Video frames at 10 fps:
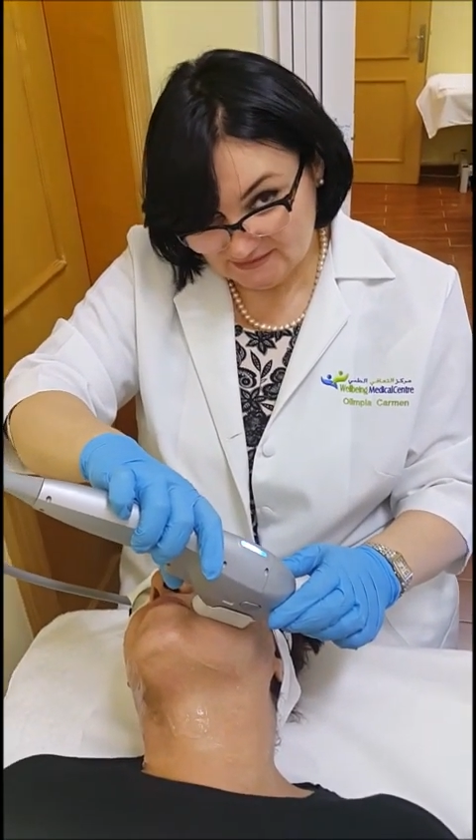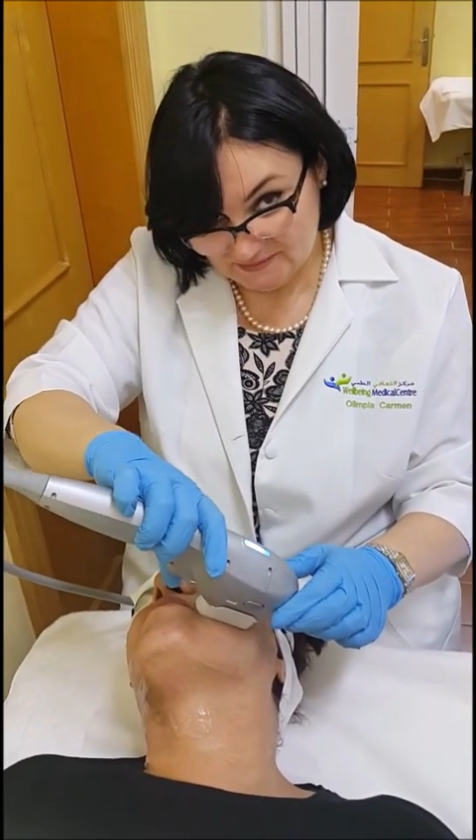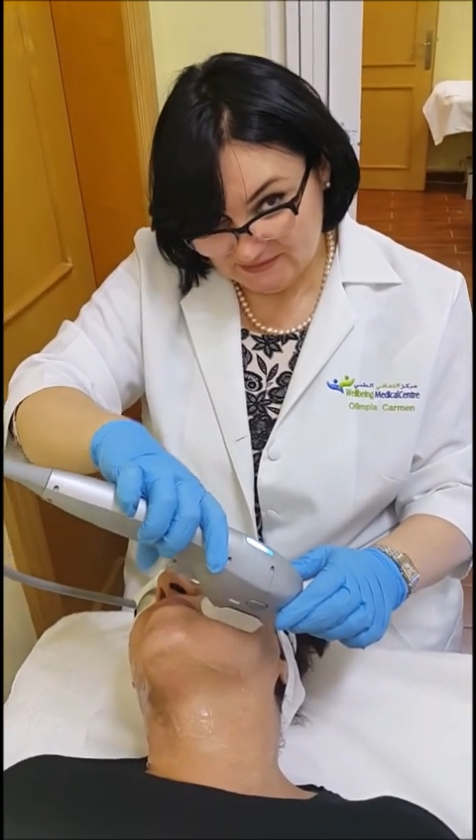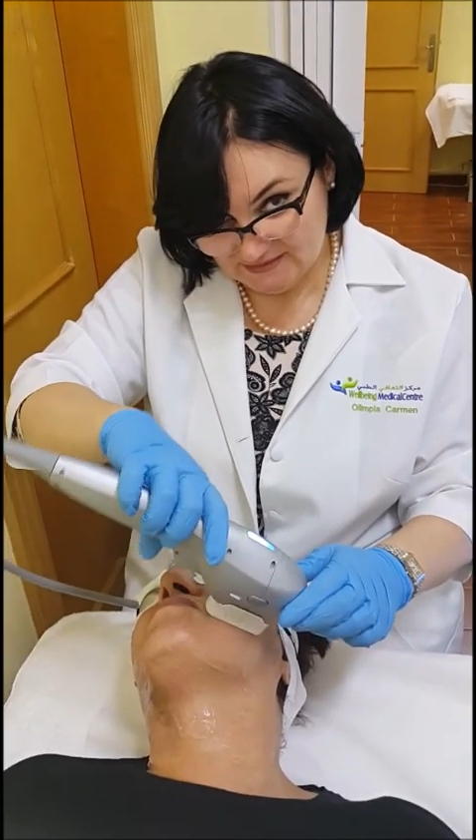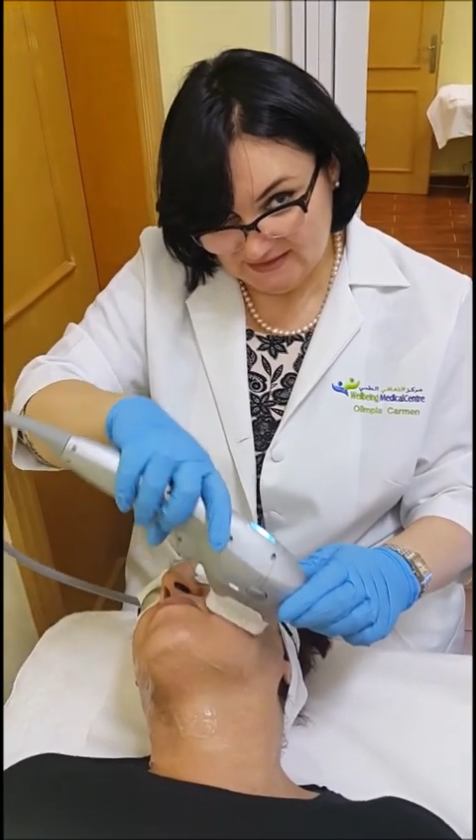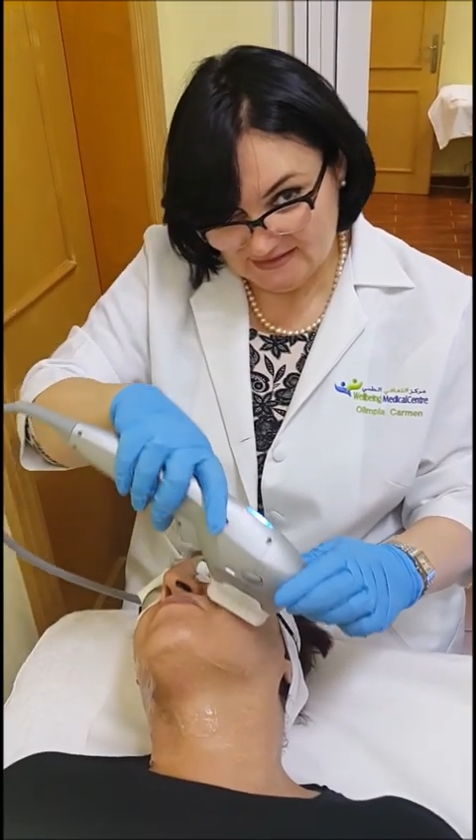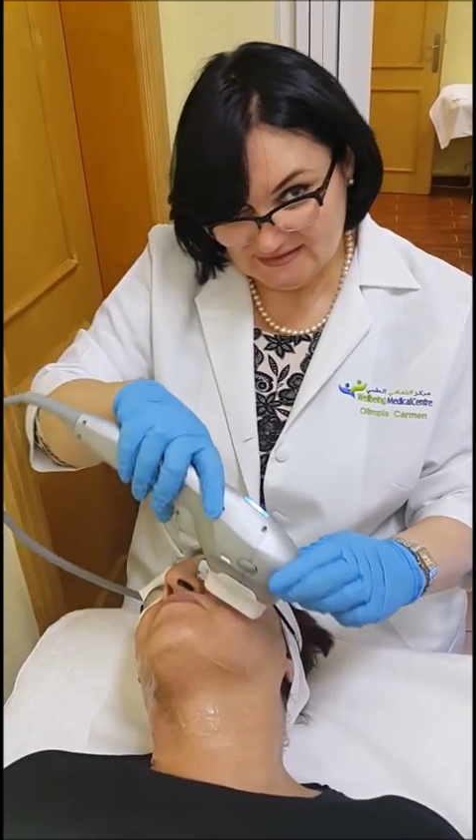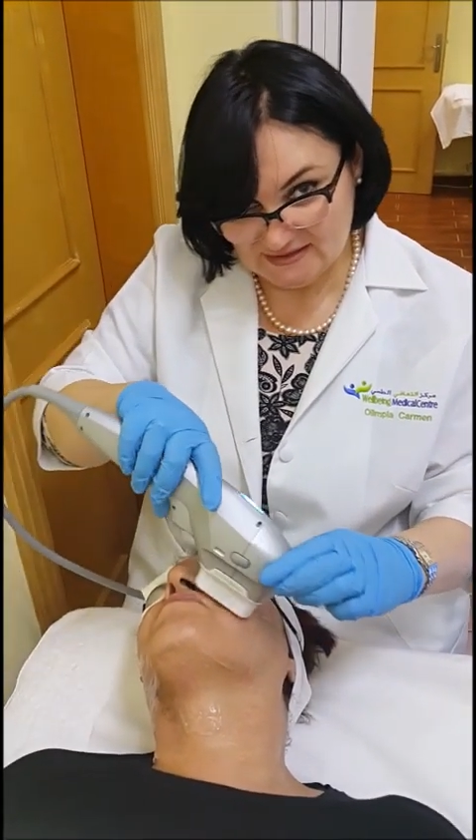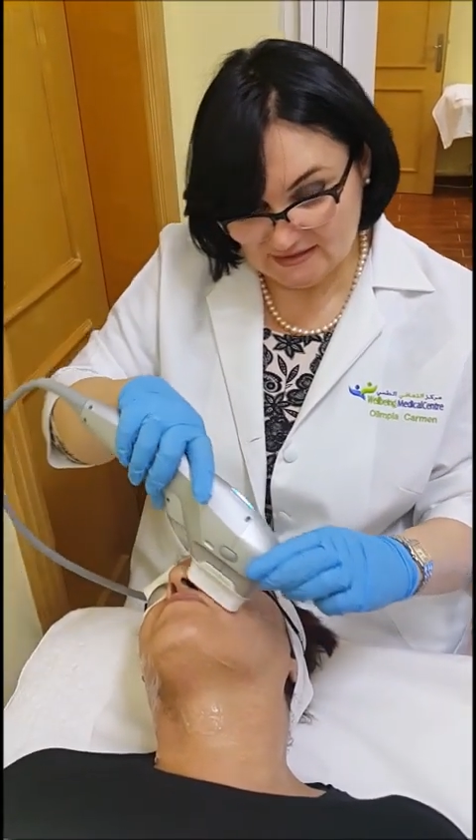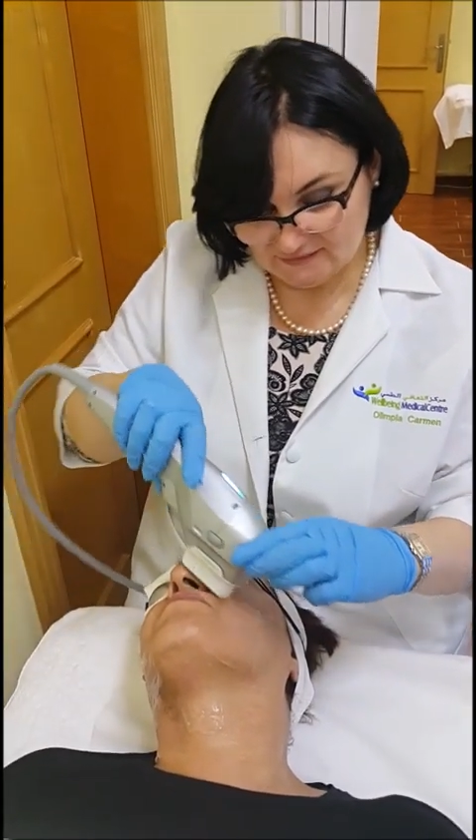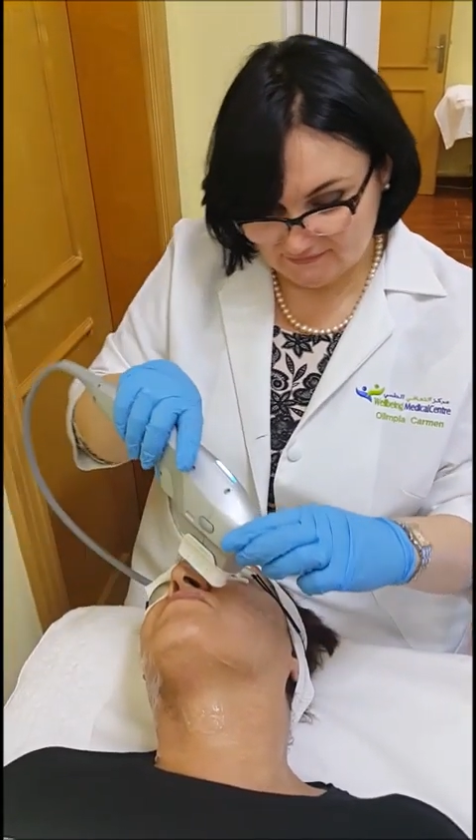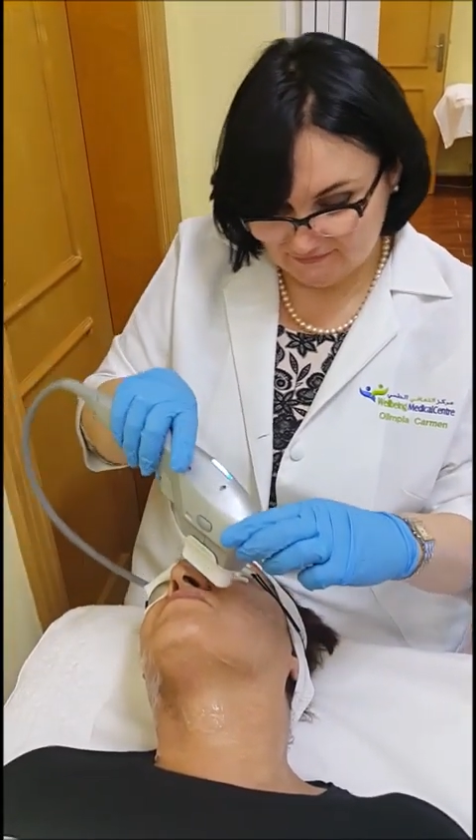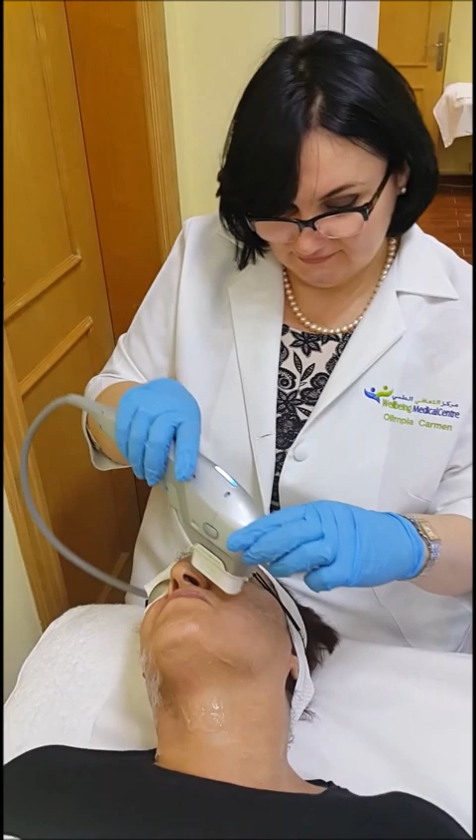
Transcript: a little bit easier.